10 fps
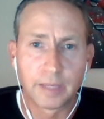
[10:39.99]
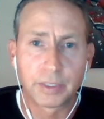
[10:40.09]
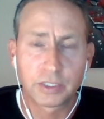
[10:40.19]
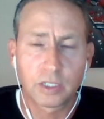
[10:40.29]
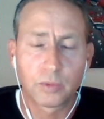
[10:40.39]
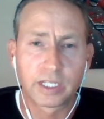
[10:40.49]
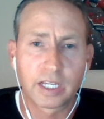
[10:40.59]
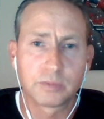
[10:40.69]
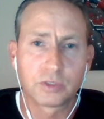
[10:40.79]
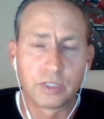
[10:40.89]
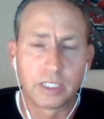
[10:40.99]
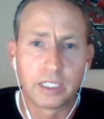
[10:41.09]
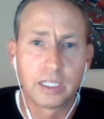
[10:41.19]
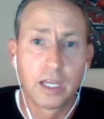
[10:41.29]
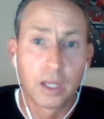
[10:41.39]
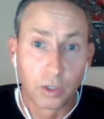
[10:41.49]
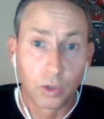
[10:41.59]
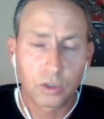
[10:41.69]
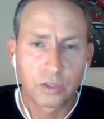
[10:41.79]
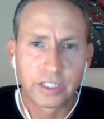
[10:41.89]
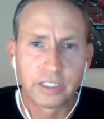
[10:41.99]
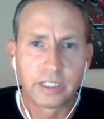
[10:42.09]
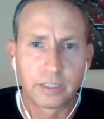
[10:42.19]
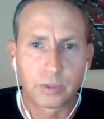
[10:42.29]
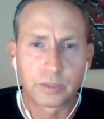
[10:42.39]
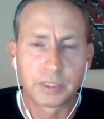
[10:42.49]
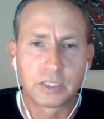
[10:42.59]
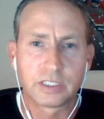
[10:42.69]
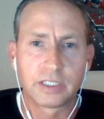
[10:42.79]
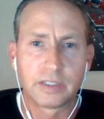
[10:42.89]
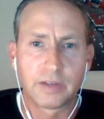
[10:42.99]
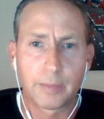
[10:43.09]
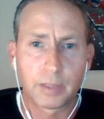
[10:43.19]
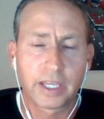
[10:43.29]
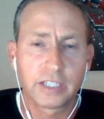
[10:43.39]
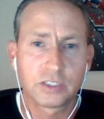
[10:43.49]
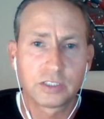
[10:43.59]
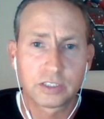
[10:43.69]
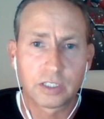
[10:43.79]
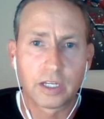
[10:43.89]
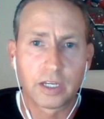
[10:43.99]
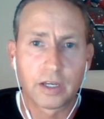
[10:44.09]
particularly when it comes to the local data network, because the applications